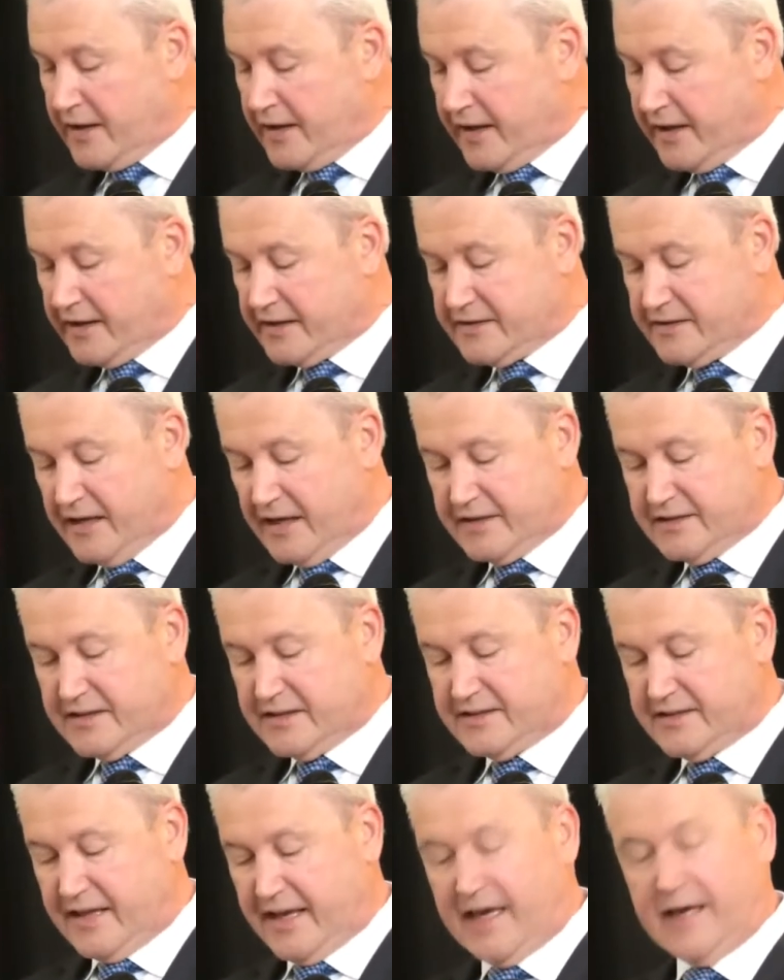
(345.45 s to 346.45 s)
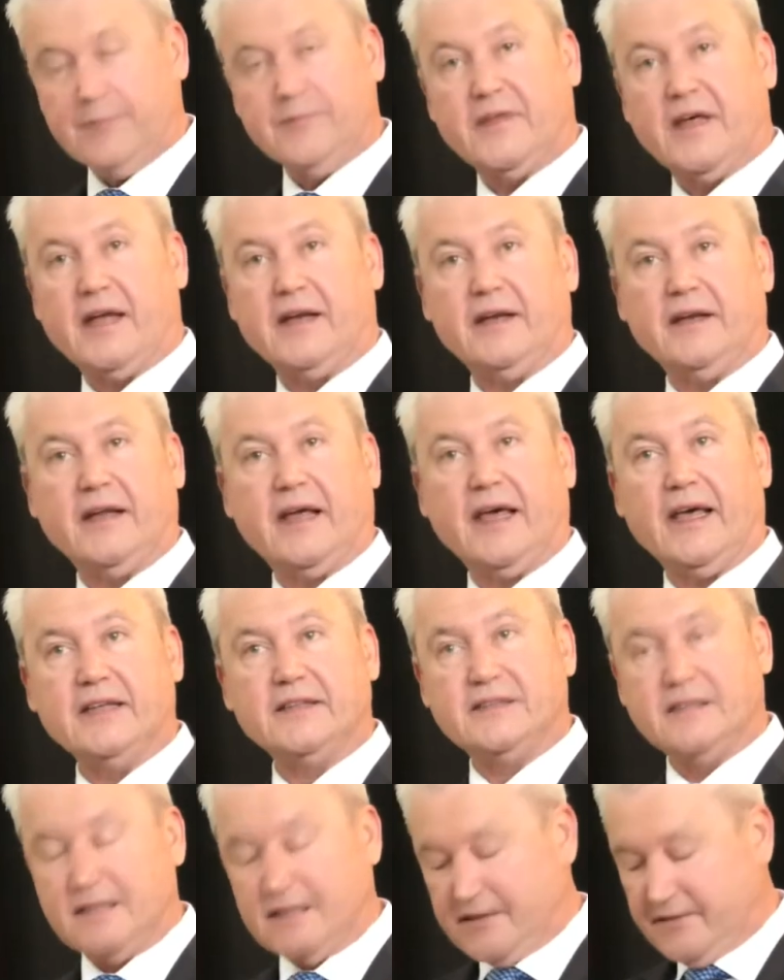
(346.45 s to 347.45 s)
It is not just aimed at
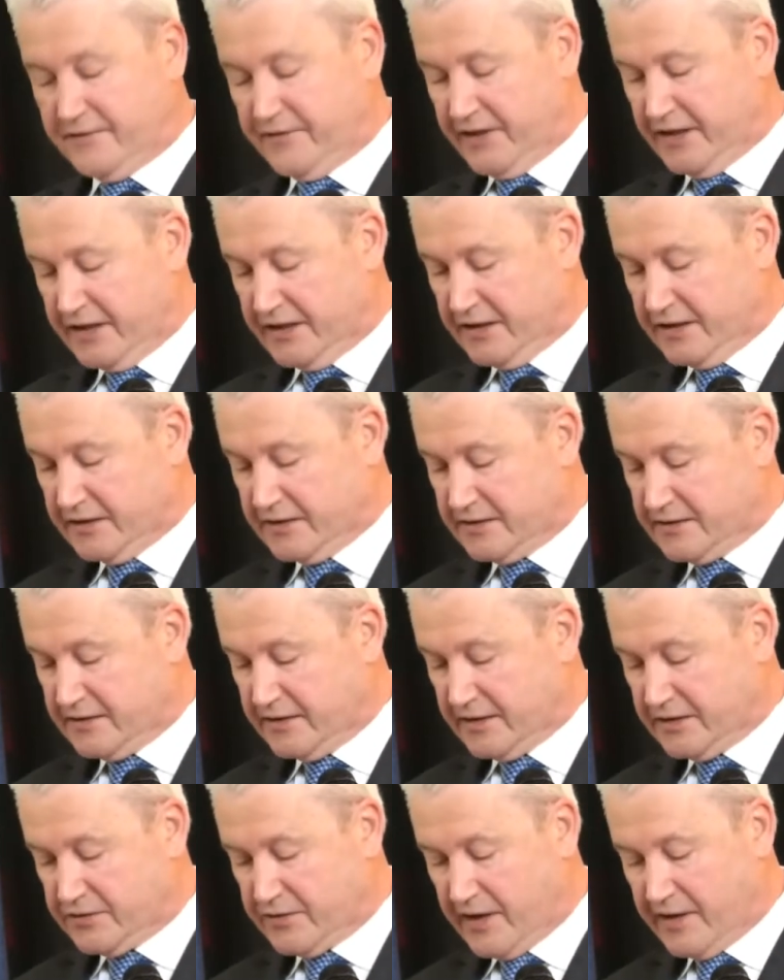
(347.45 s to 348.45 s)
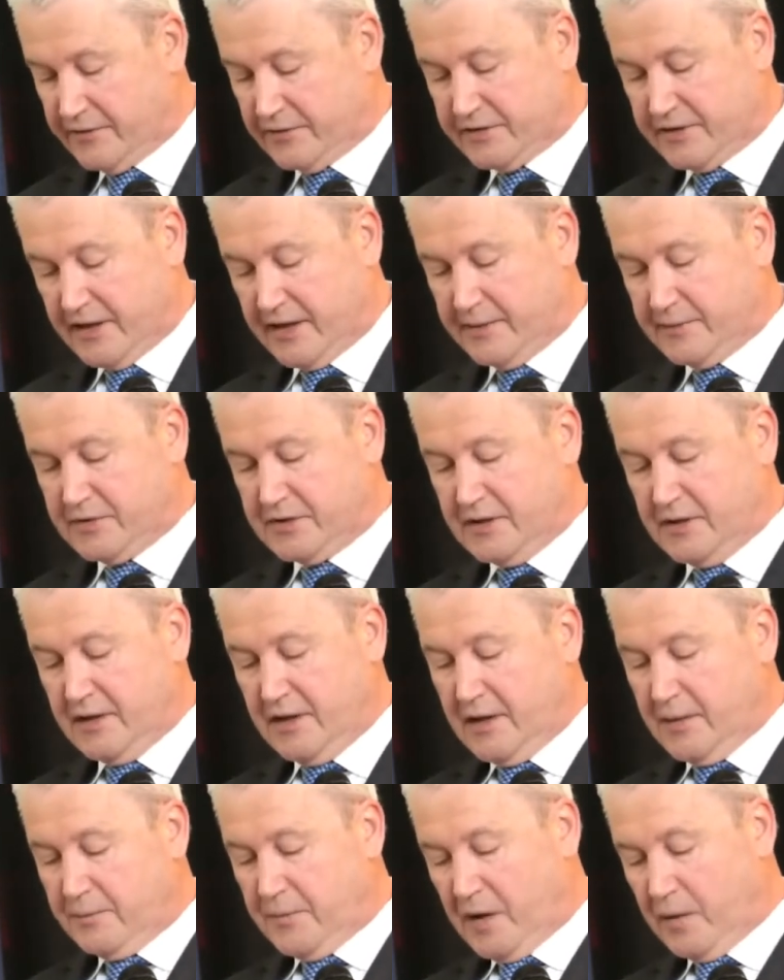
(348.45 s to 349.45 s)
enhancing convenience and travel times,
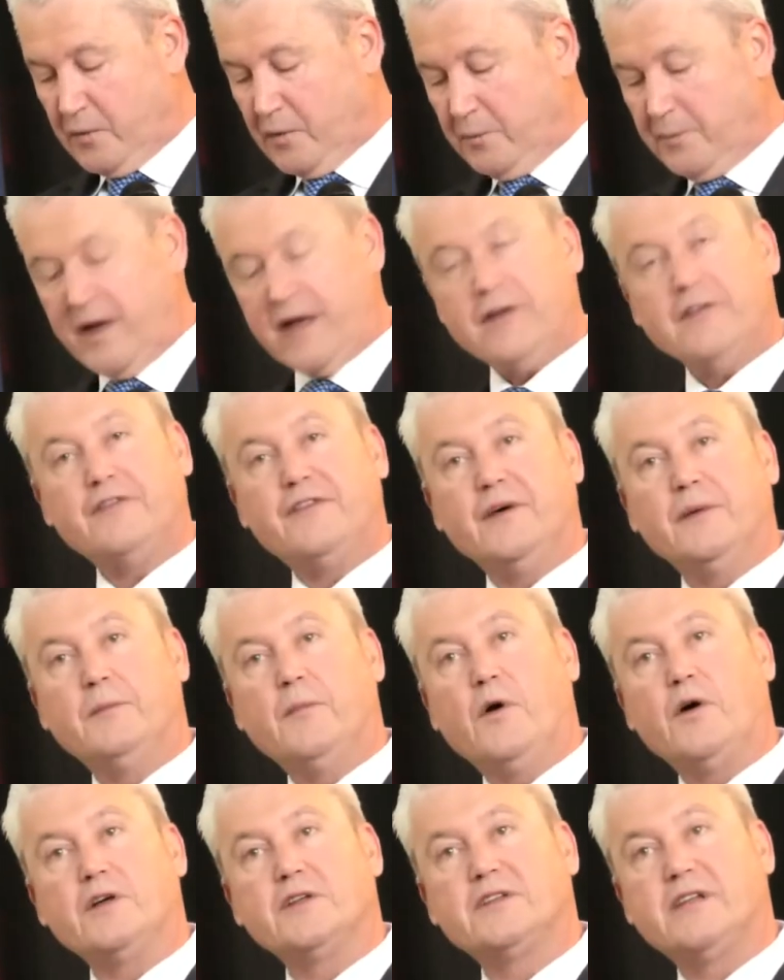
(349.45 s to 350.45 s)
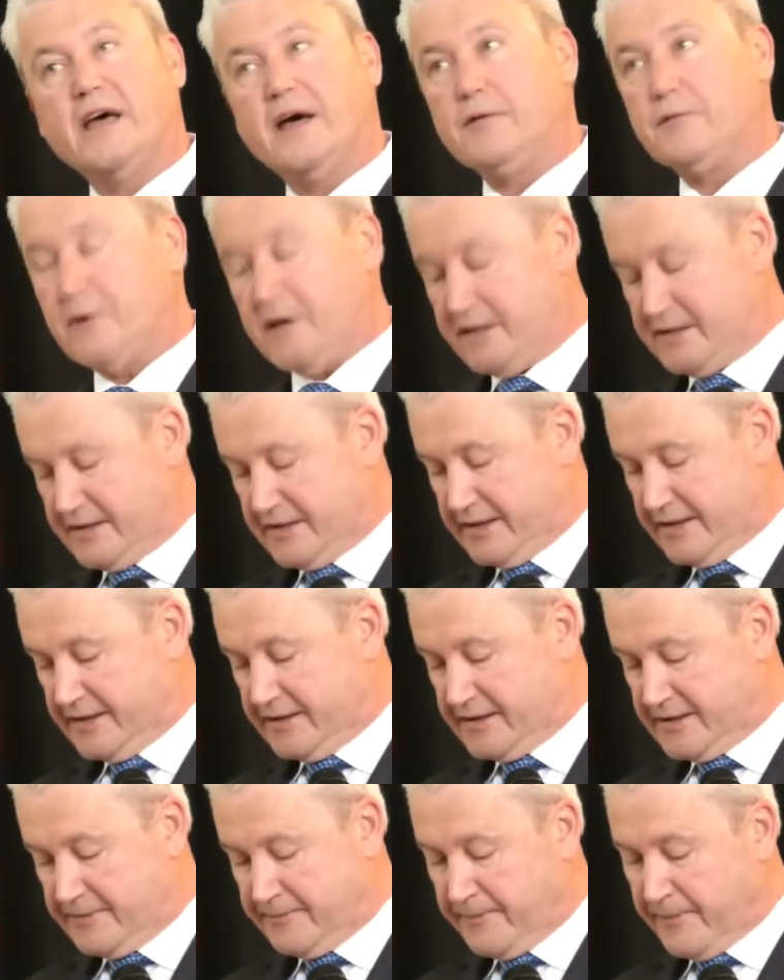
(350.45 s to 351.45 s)
but will benefit Morristown
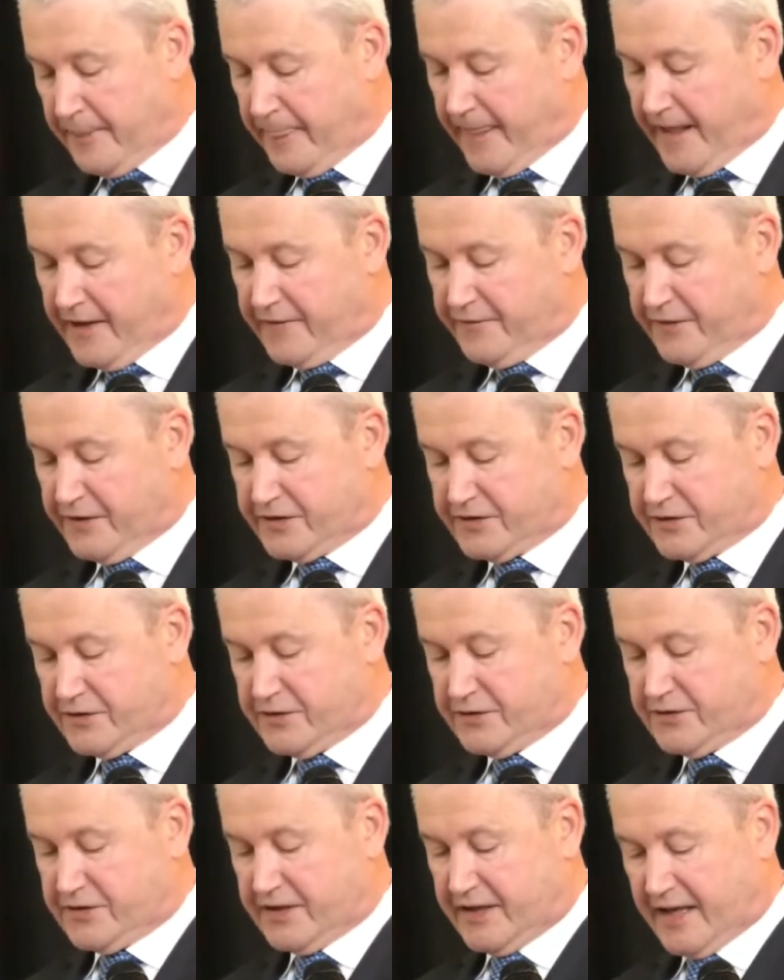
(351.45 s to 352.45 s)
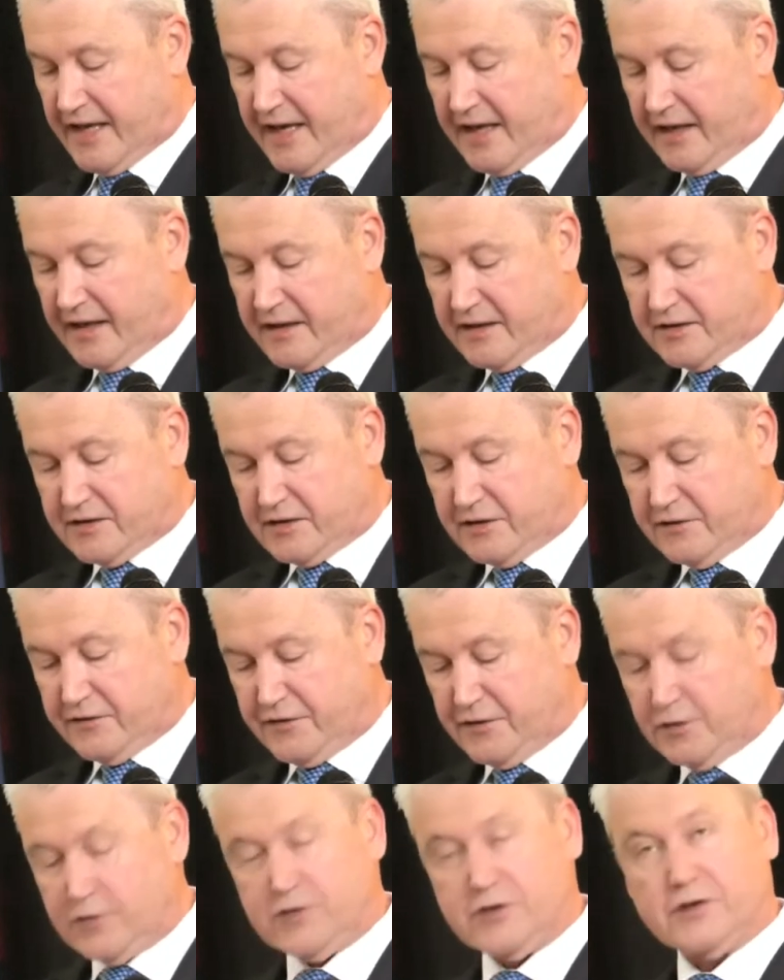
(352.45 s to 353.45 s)
residents and visitors today and into the
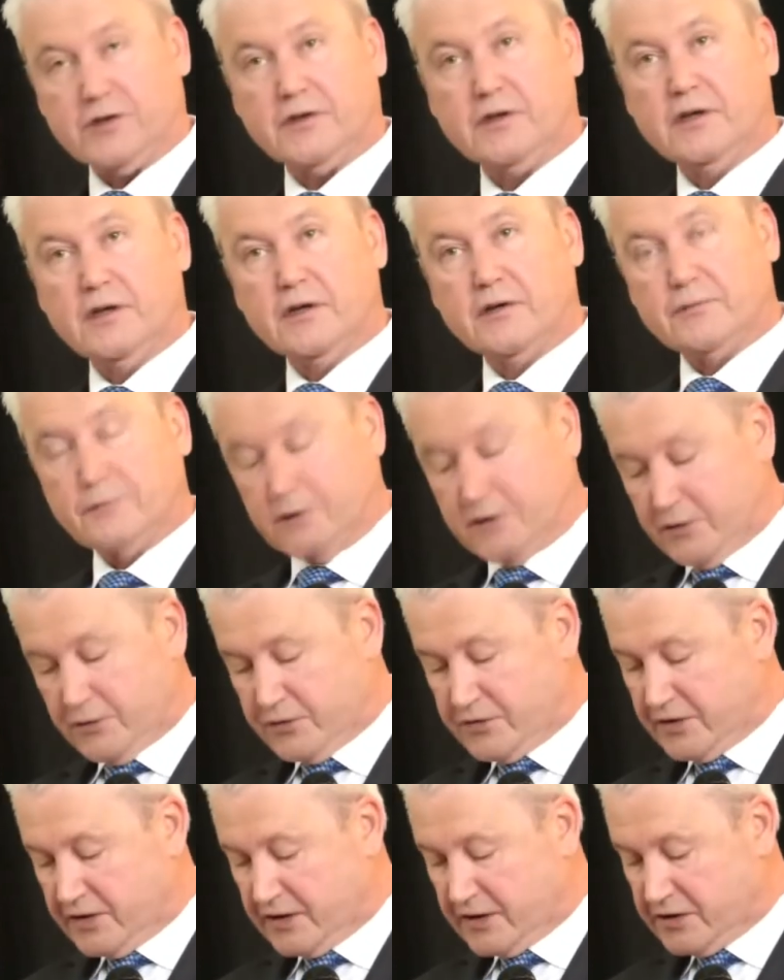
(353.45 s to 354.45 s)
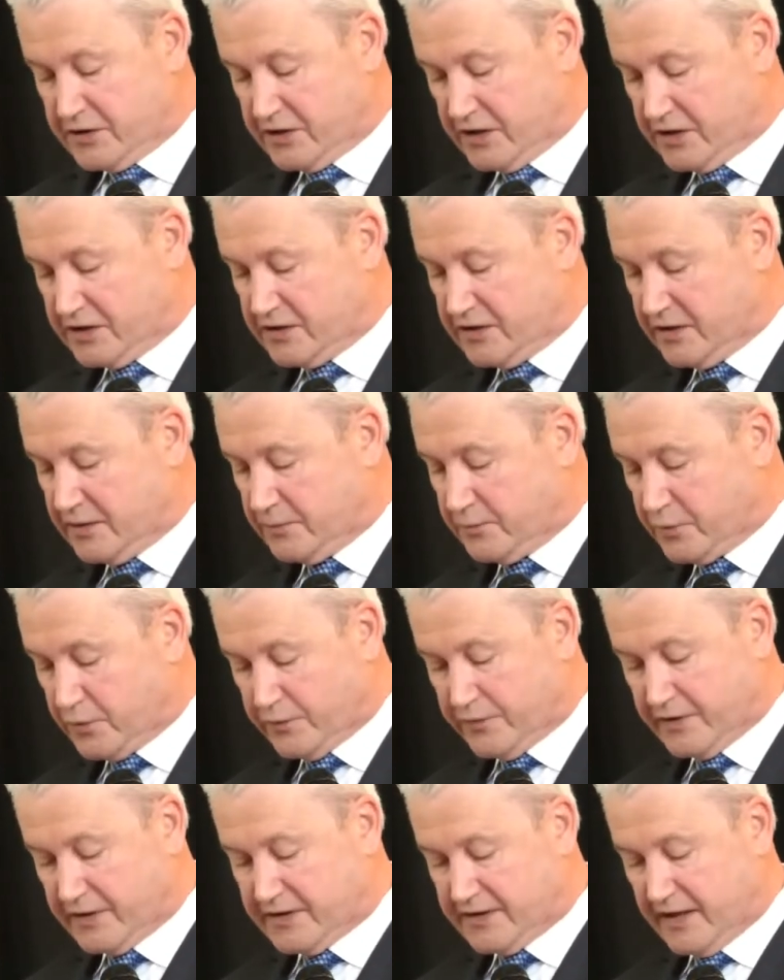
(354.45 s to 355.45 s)
future, reducing congestion and
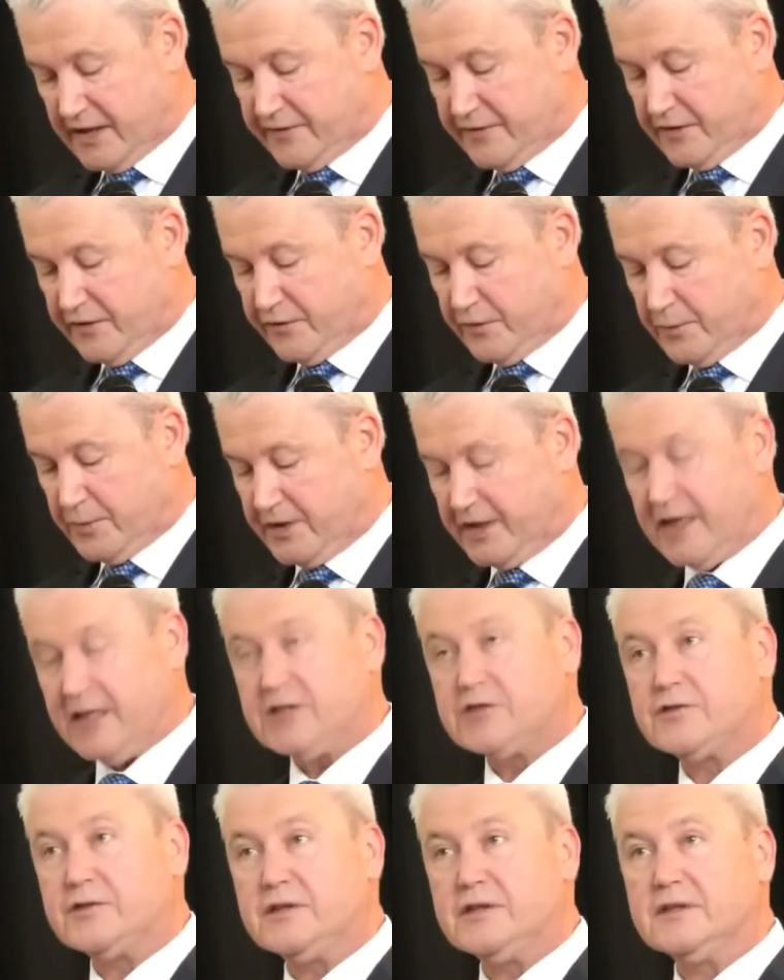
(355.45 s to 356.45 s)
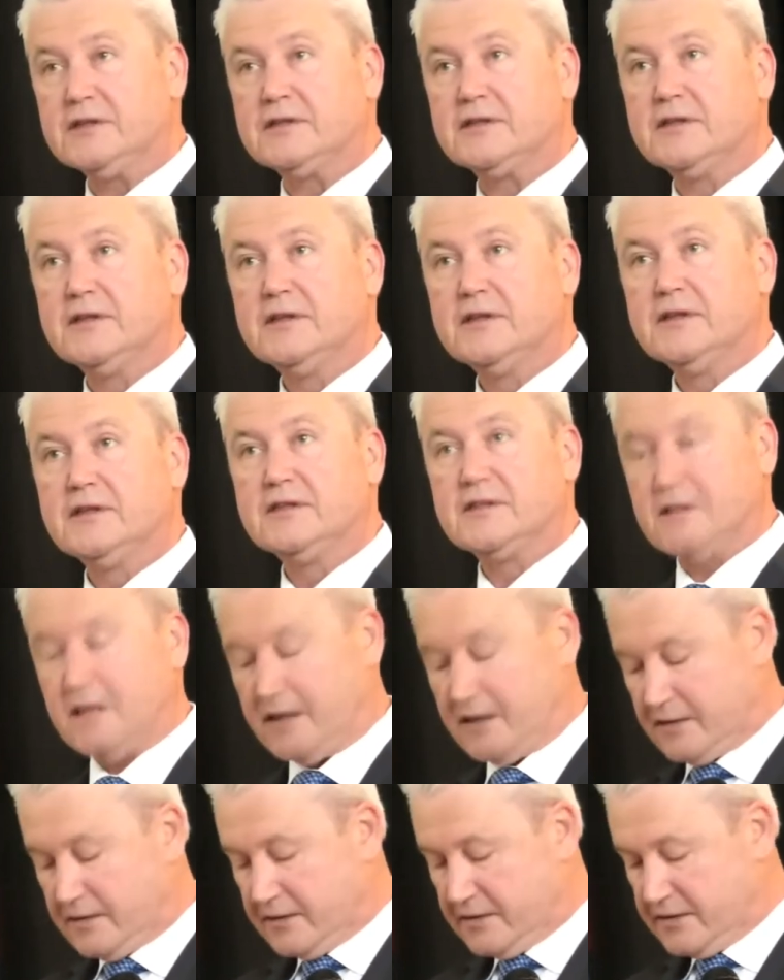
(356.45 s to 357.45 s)
improving safety for pedestrians,
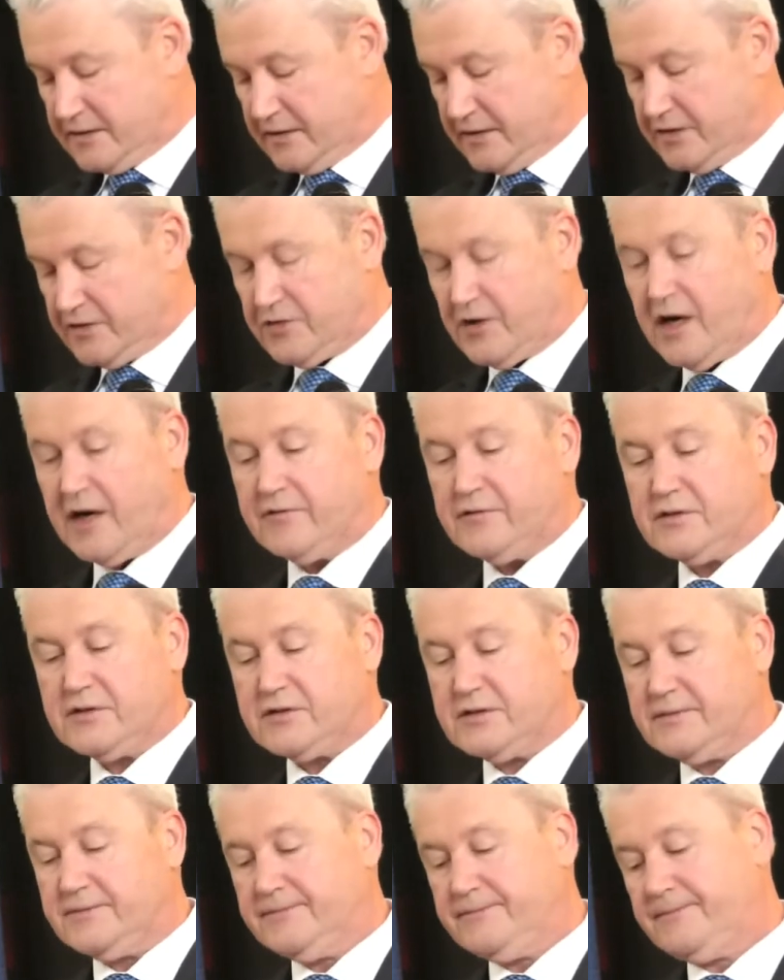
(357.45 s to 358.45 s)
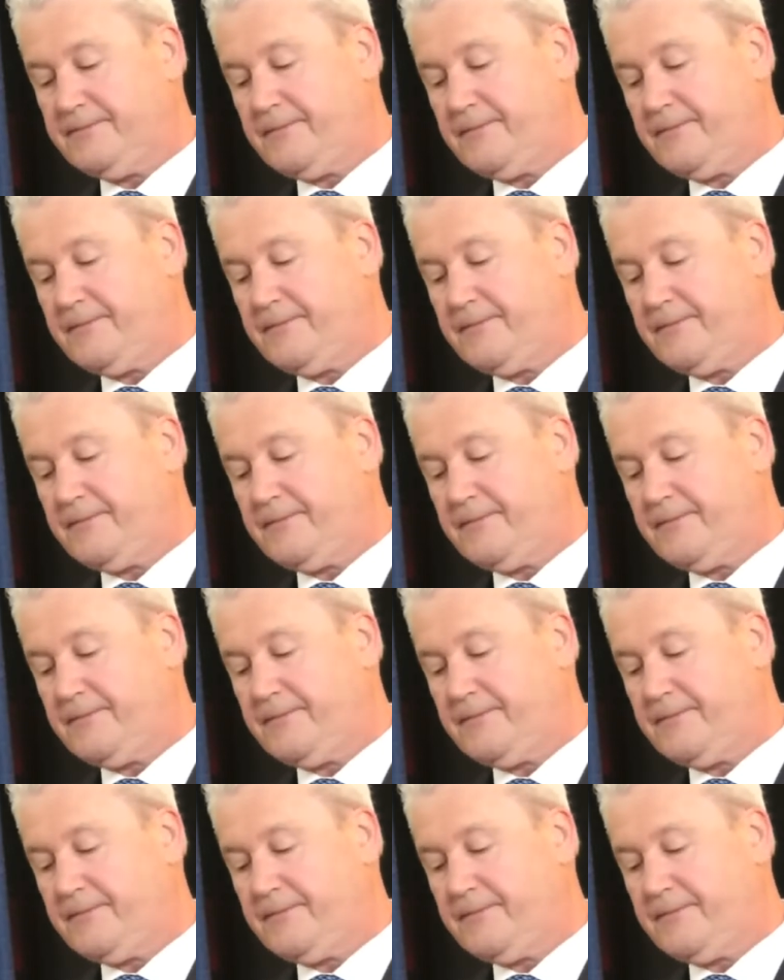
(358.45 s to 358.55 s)
cyclists, and drivers.